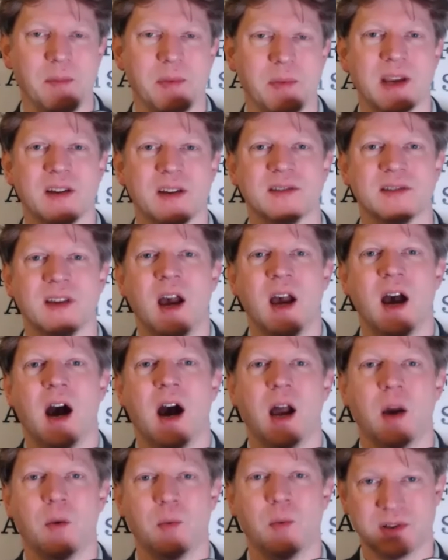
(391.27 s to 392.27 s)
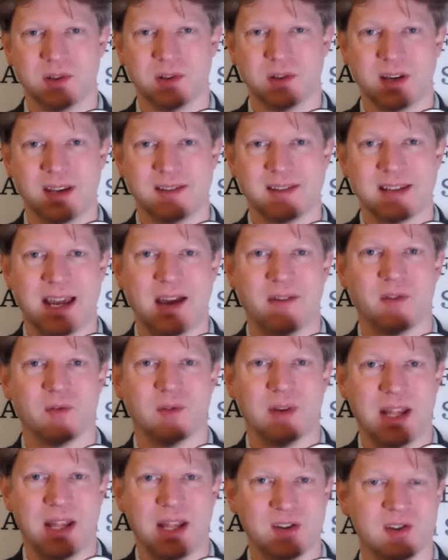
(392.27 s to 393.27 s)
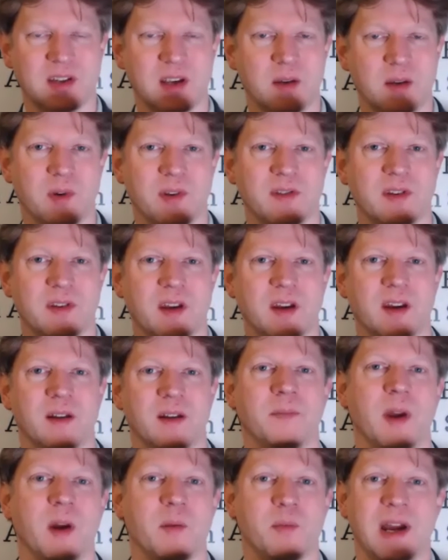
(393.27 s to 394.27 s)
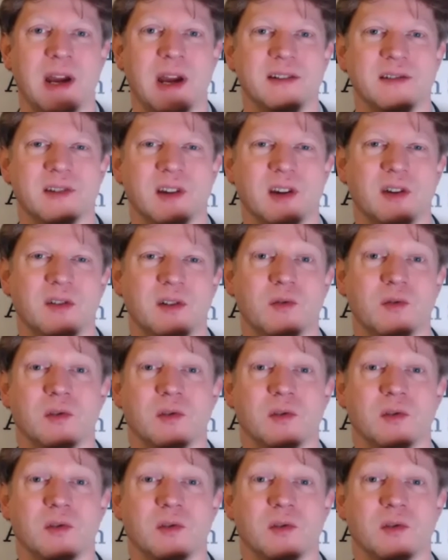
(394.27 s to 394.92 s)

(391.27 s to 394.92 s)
because I was looking to have a relationship with a brand owner,